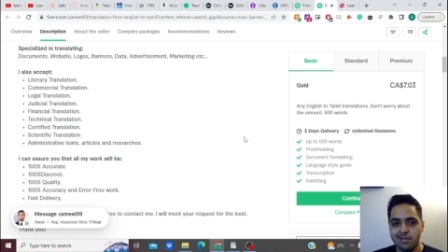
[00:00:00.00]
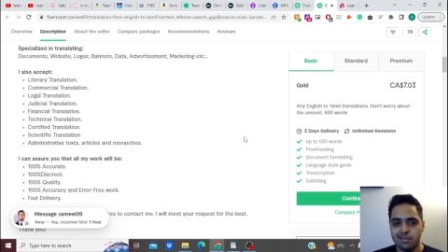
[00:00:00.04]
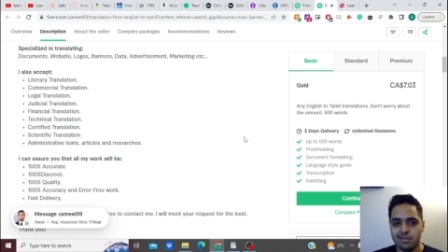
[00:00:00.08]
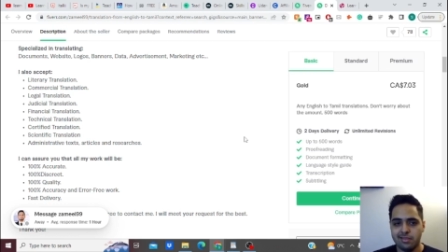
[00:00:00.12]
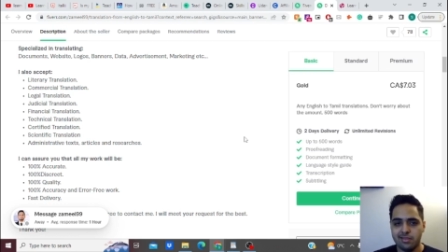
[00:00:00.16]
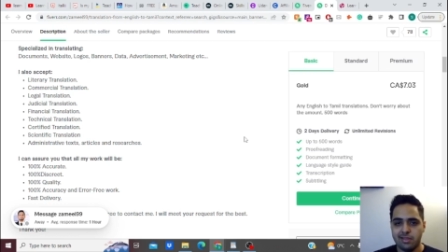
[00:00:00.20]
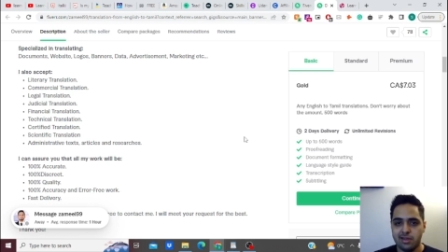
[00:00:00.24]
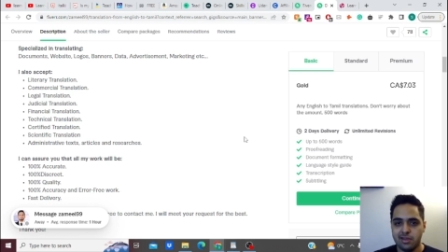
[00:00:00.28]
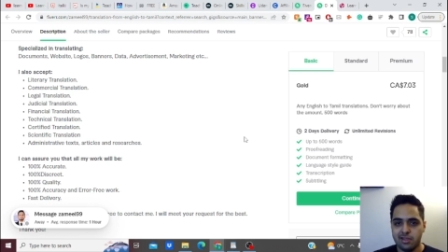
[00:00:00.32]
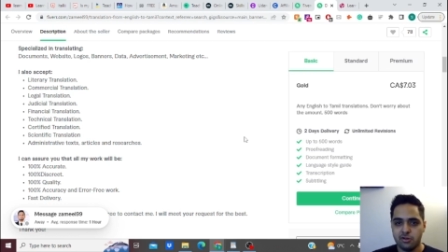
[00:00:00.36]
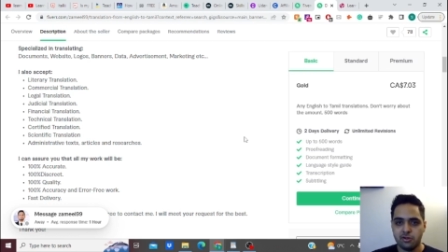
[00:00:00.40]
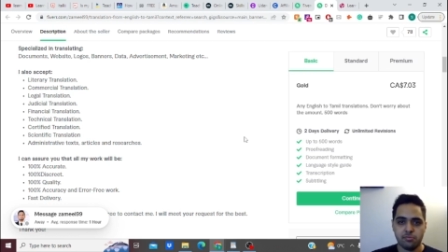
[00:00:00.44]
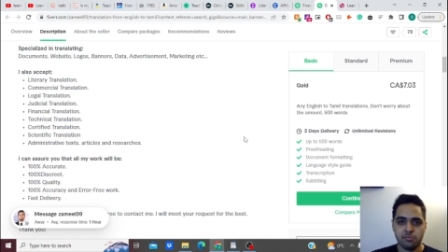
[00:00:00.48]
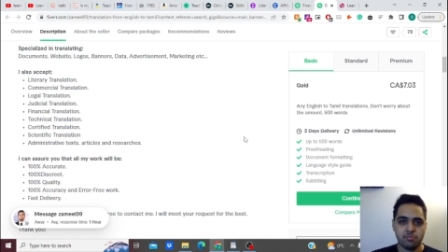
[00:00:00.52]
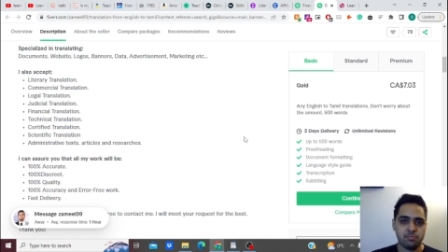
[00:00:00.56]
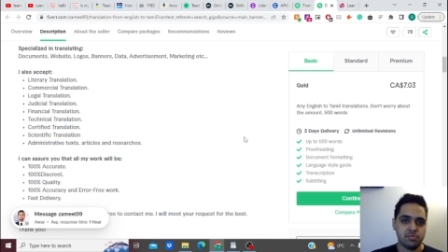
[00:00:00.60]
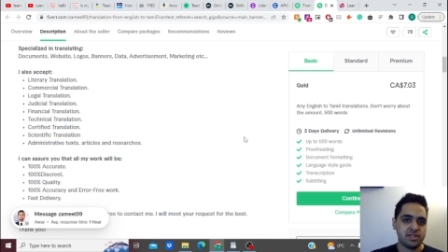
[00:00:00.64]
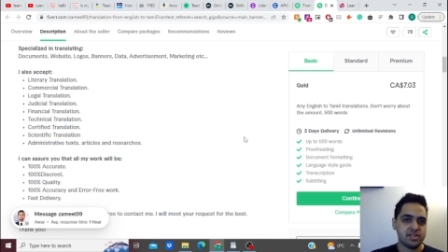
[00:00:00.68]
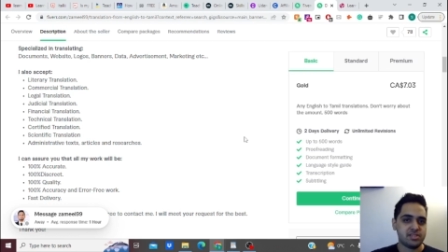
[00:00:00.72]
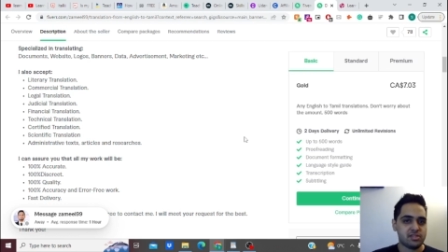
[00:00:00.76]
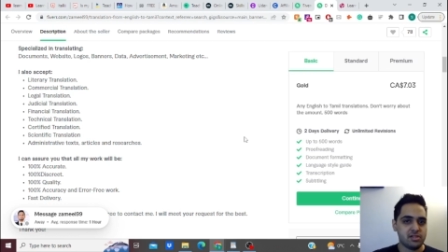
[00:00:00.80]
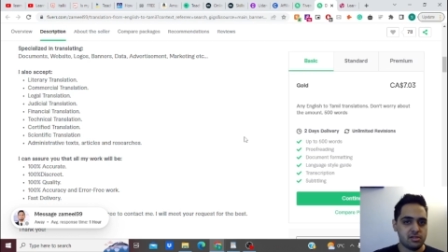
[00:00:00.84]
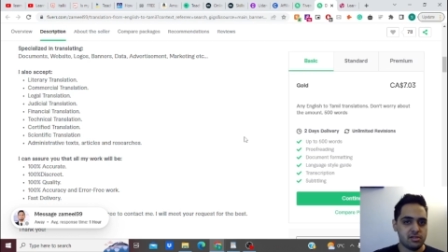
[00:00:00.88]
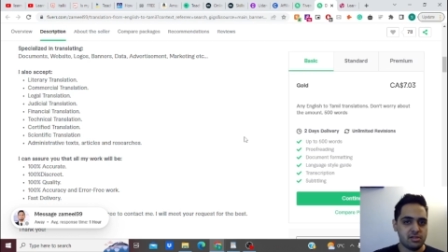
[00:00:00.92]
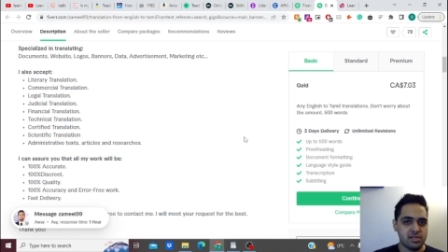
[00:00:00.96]
then he could
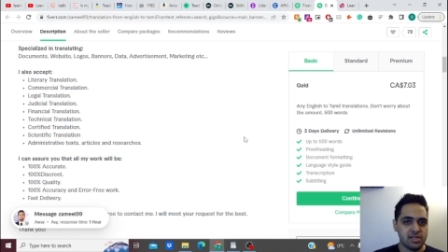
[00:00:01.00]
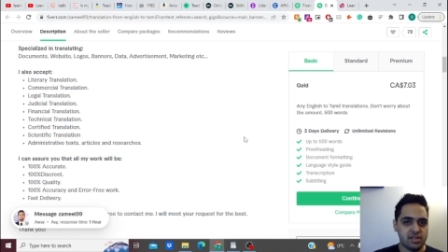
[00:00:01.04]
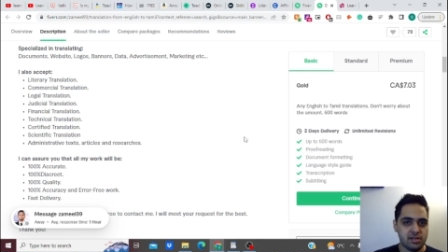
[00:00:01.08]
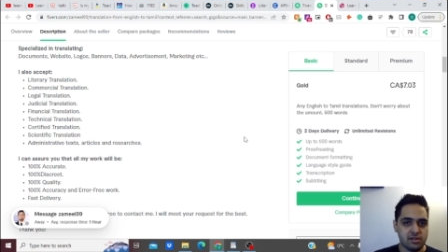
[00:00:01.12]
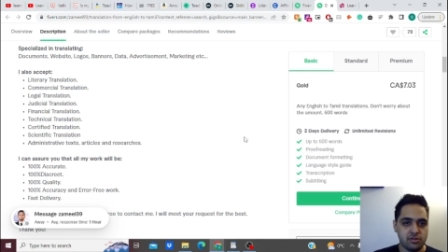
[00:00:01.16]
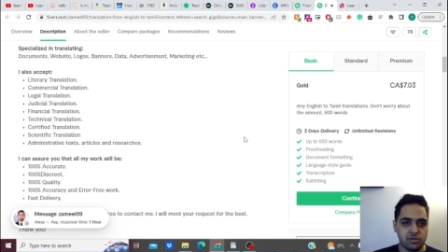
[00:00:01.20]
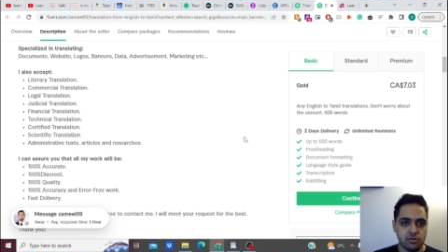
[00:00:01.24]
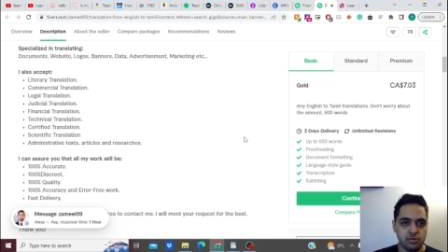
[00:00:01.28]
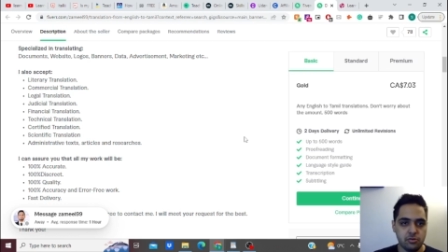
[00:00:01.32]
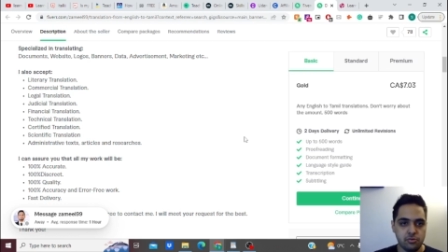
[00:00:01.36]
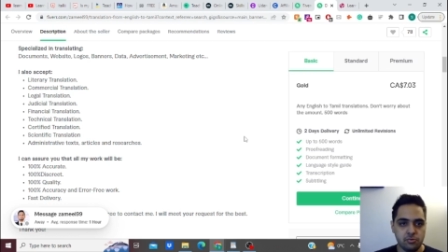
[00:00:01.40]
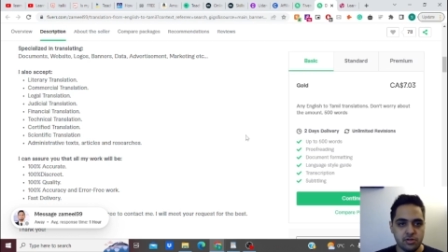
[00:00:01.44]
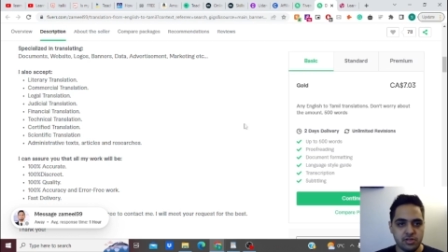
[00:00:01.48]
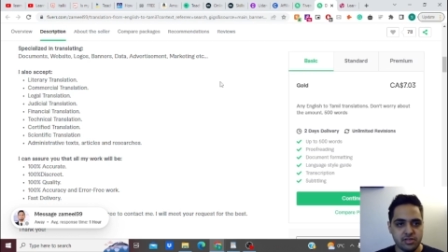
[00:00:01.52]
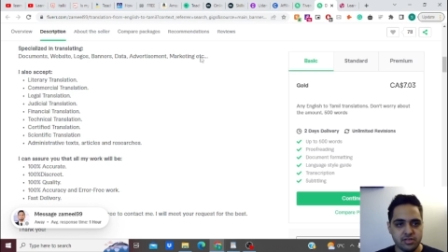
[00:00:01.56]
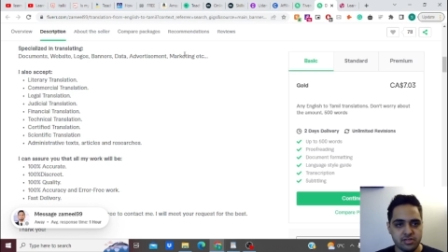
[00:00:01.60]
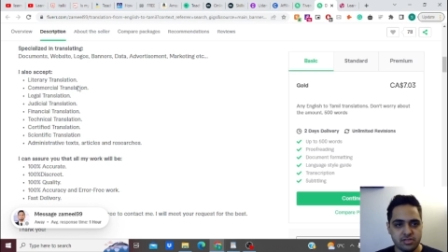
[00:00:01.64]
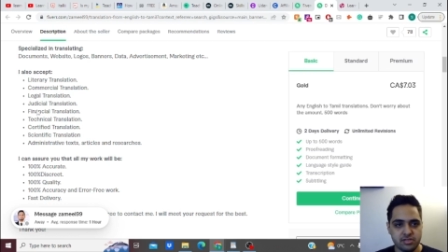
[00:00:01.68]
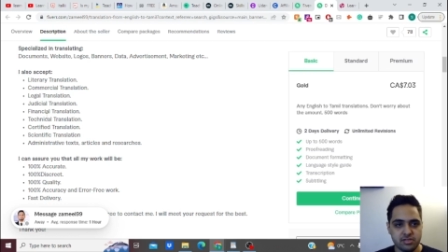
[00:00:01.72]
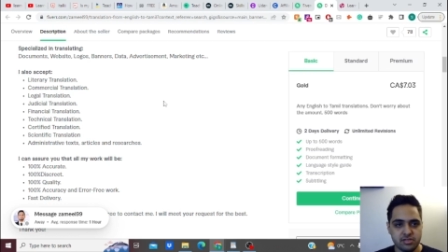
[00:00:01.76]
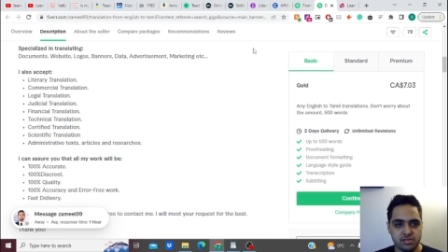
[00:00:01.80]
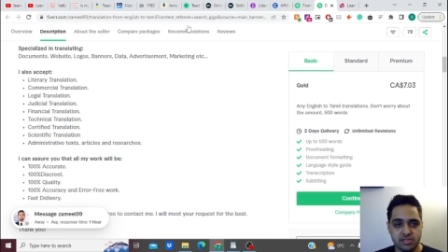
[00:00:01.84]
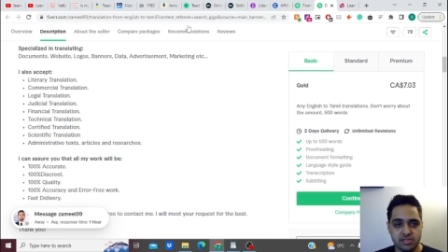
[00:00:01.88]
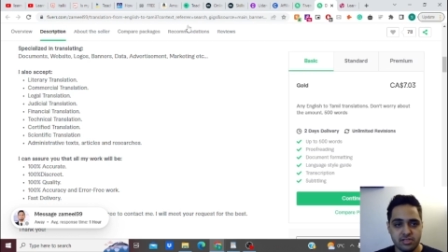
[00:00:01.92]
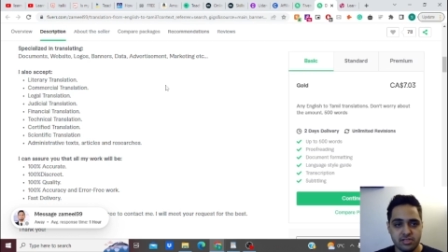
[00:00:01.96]
place a link to
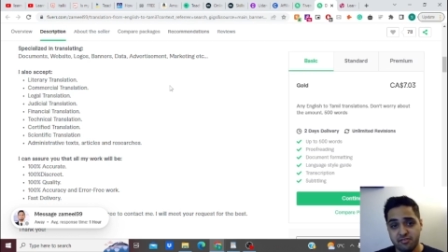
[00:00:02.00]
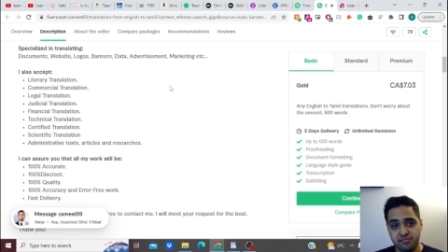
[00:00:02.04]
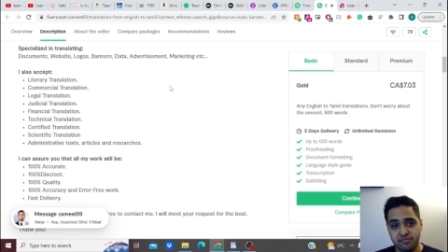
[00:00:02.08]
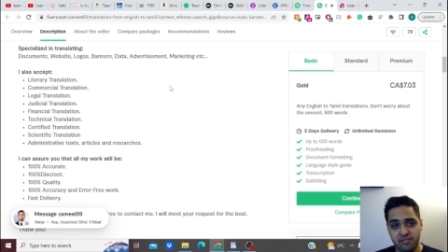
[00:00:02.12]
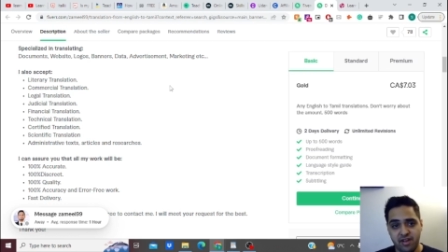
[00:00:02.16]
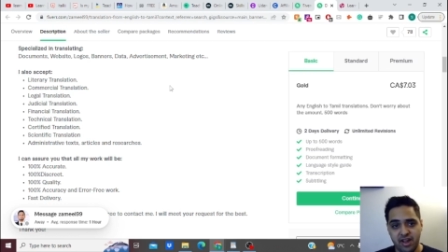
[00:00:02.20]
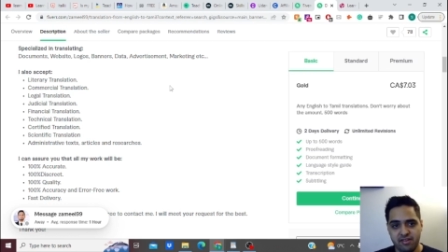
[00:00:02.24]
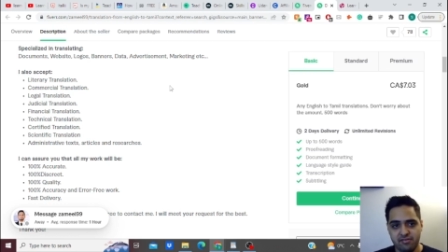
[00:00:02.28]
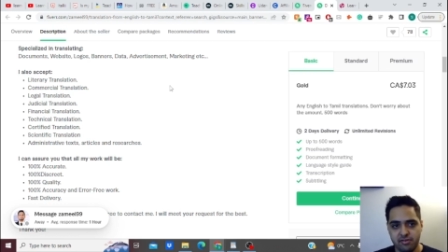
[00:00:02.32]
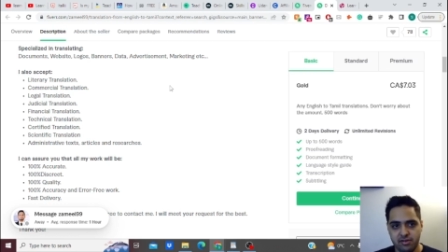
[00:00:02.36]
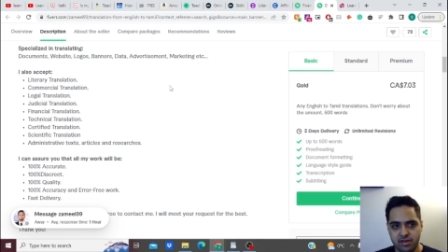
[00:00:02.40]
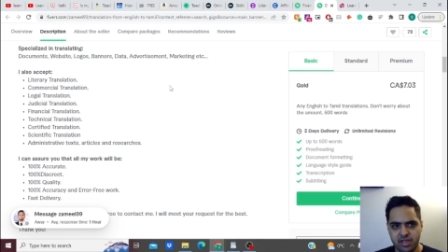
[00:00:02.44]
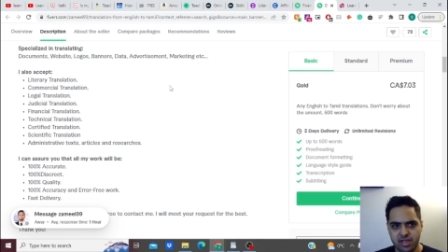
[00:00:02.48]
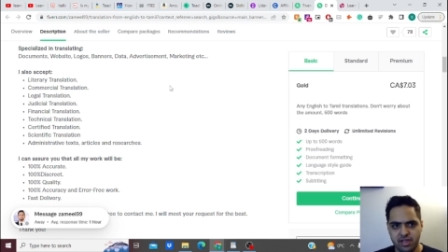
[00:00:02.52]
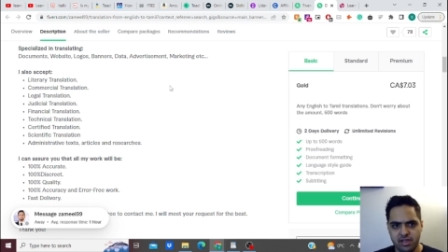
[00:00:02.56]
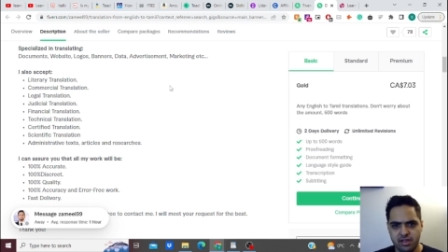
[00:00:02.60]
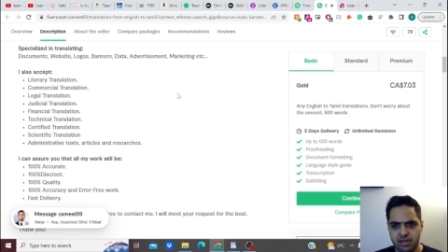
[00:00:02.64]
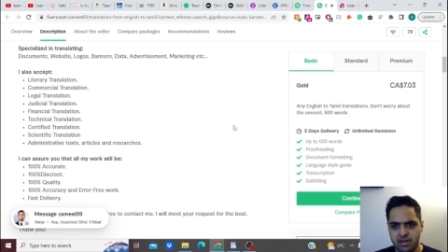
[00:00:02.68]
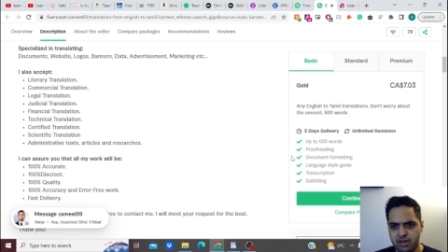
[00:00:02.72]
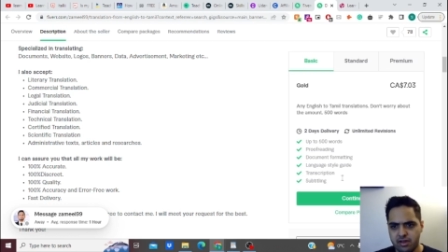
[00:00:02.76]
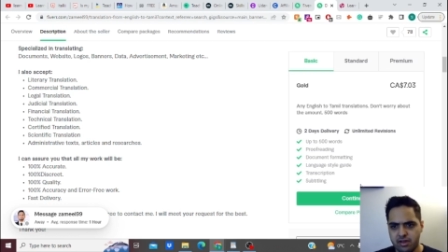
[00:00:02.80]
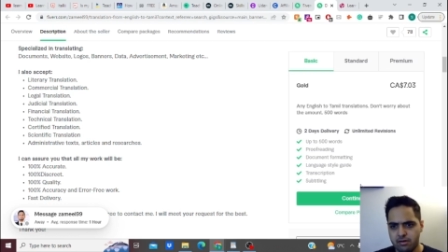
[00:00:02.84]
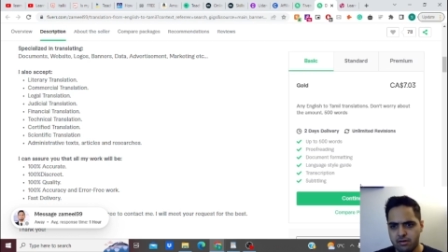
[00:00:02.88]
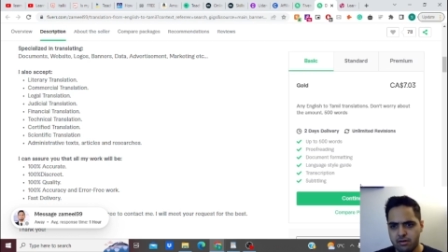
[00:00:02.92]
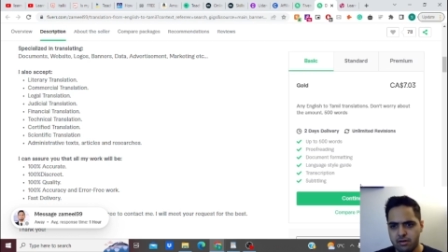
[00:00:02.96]
this Fiverr gig
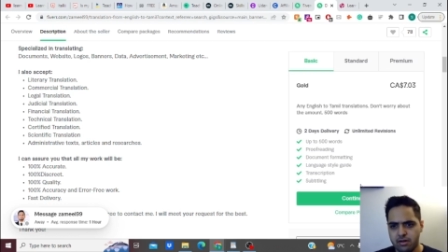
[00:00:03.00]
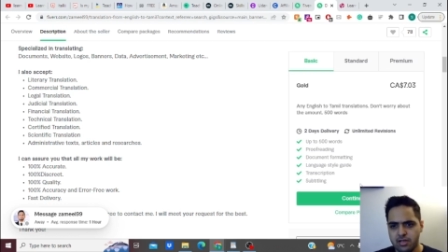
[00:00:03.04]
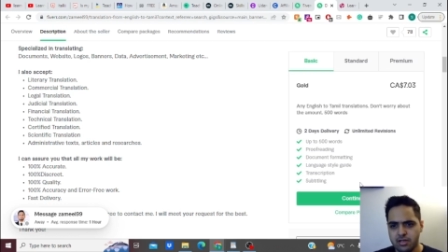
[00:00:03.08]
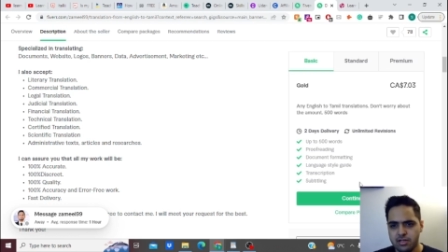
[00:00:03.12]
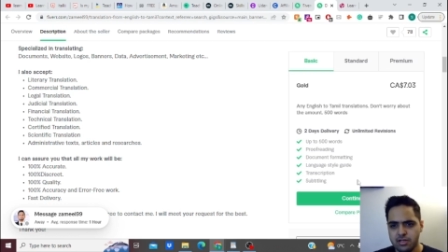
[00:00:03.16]
here.